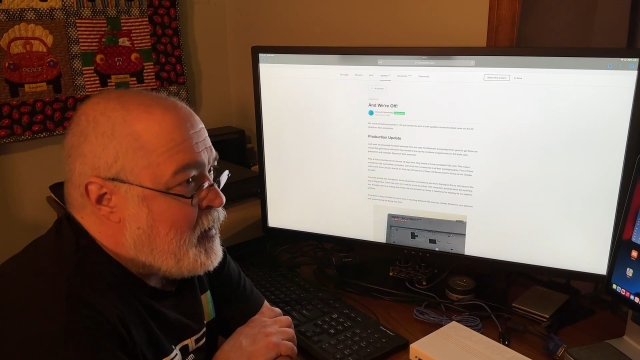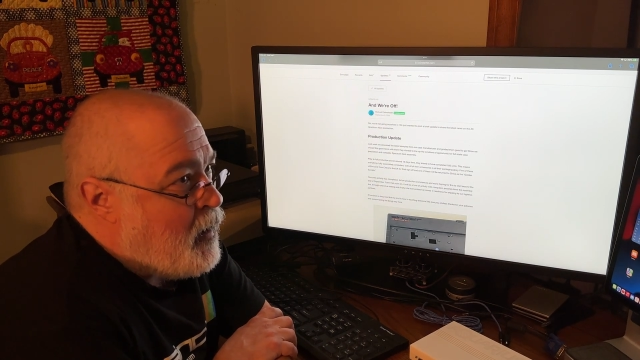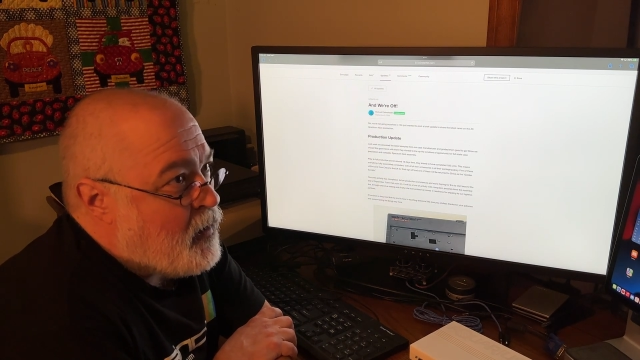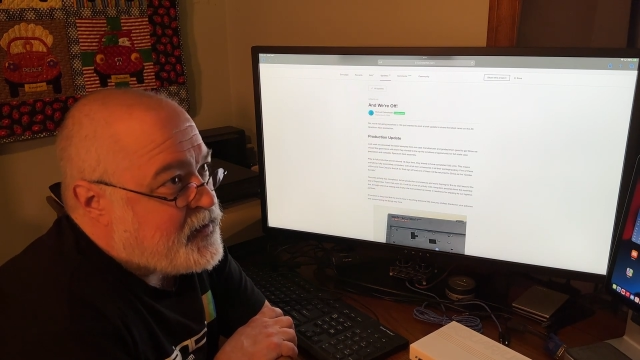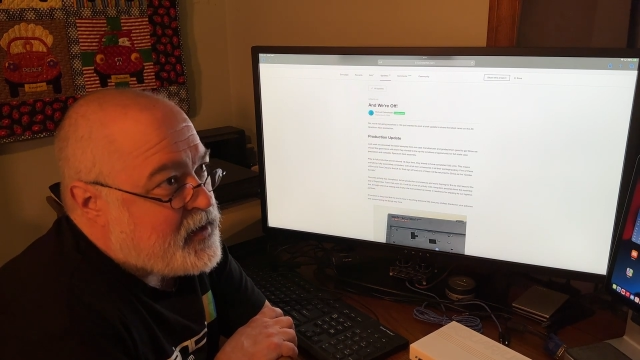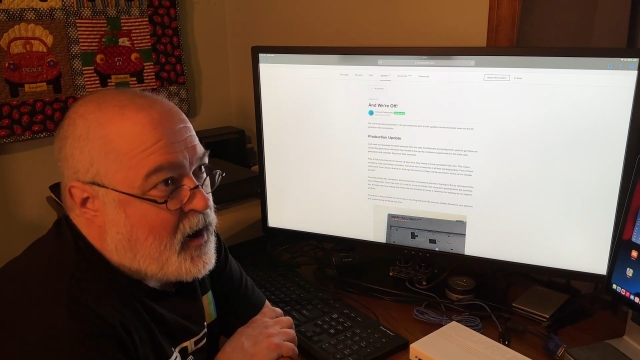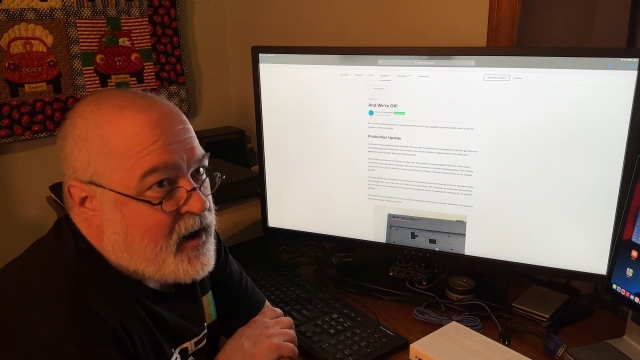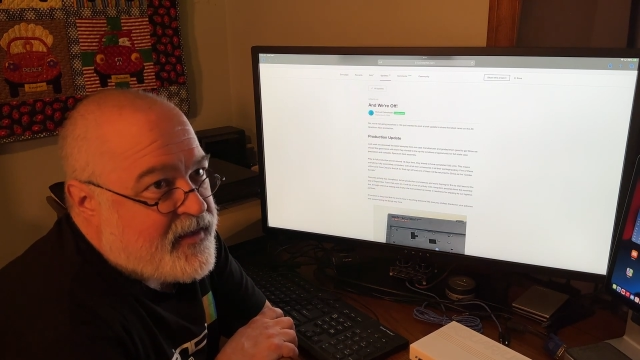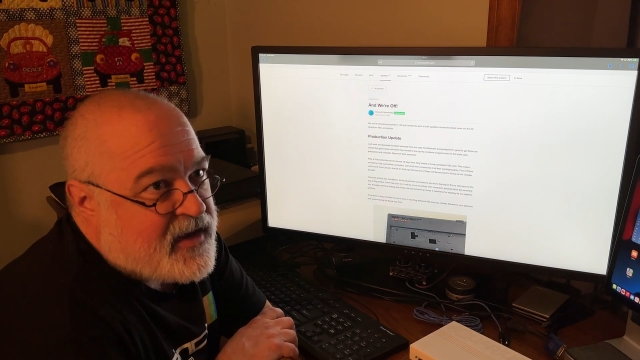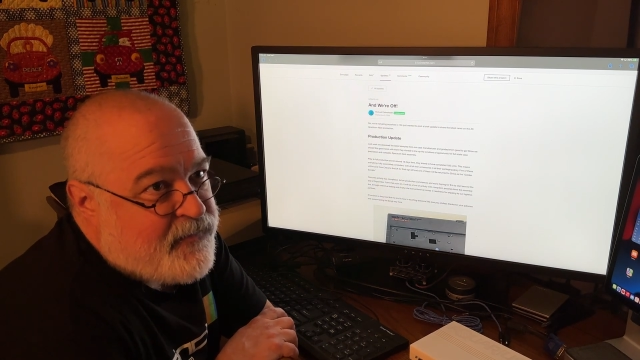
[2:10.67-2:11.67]
oh,
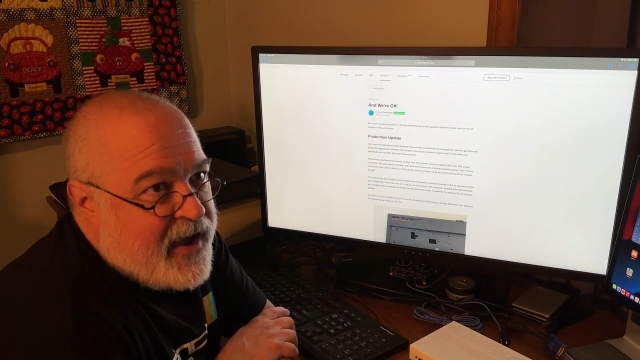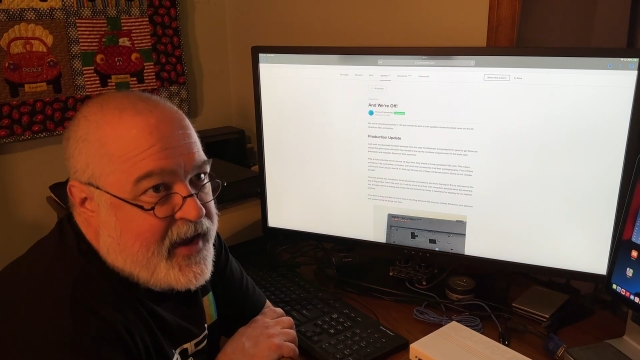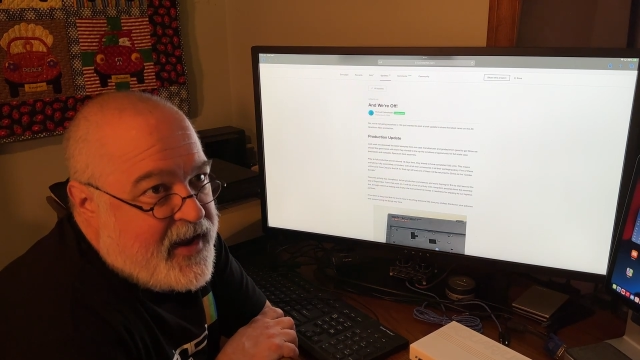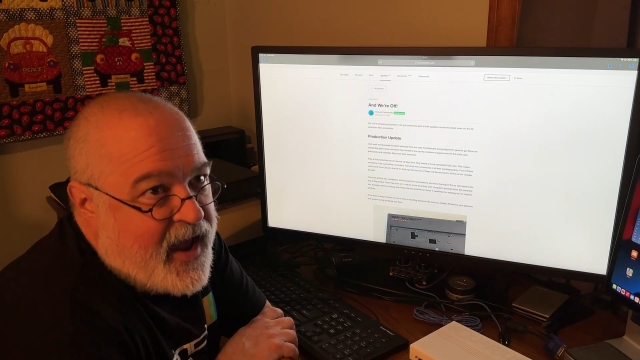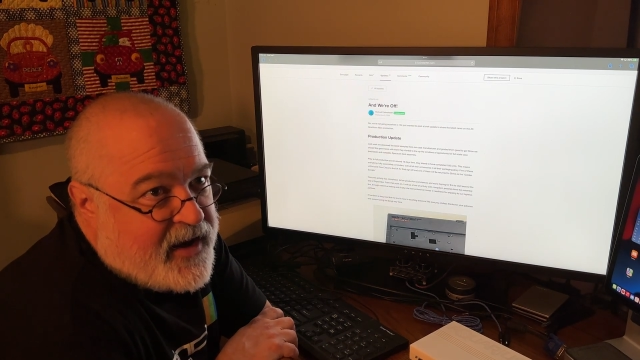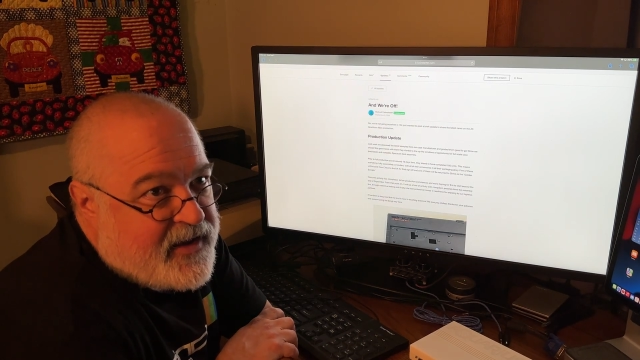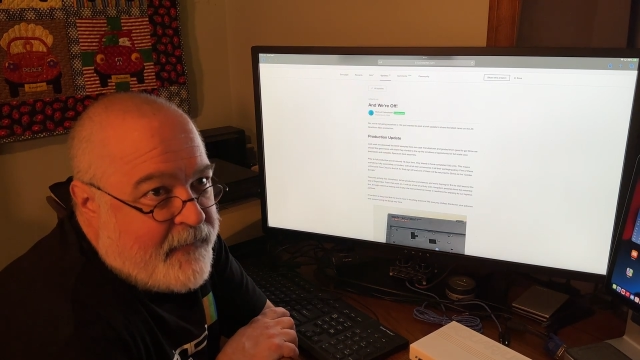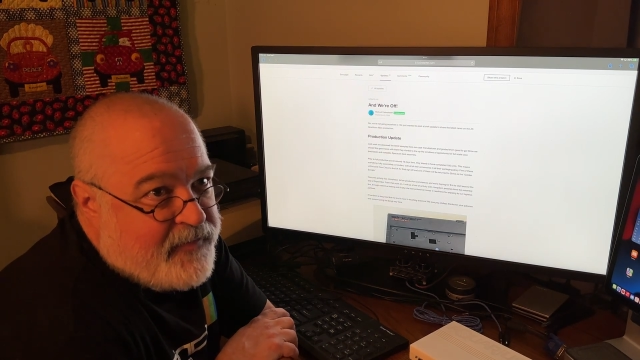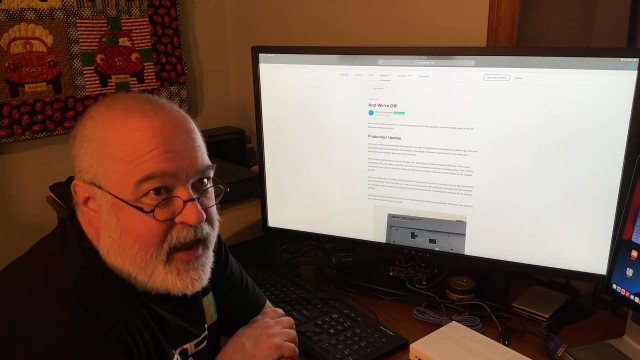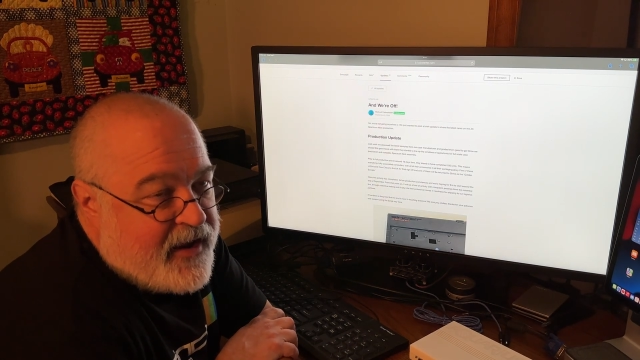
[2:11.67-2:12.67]
sorry, the Speccy Next
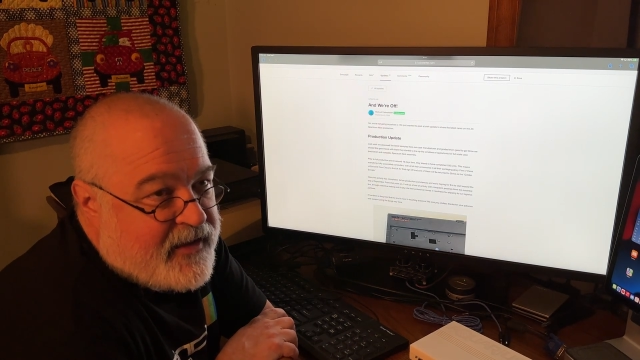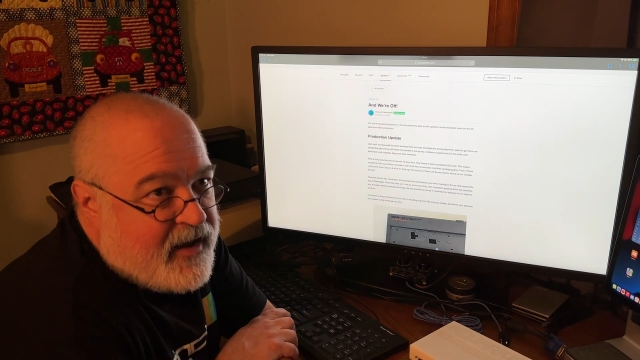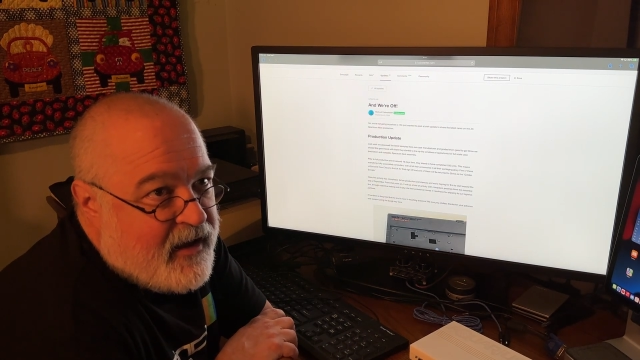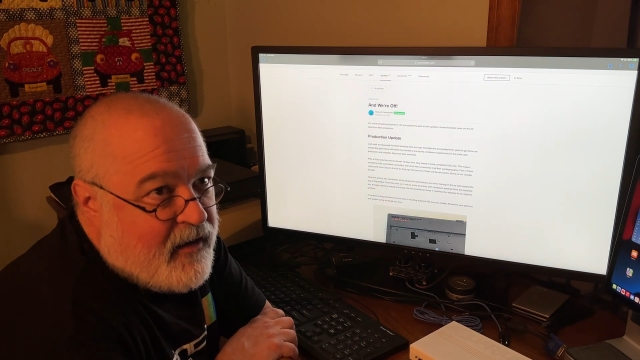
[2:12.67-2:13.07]
update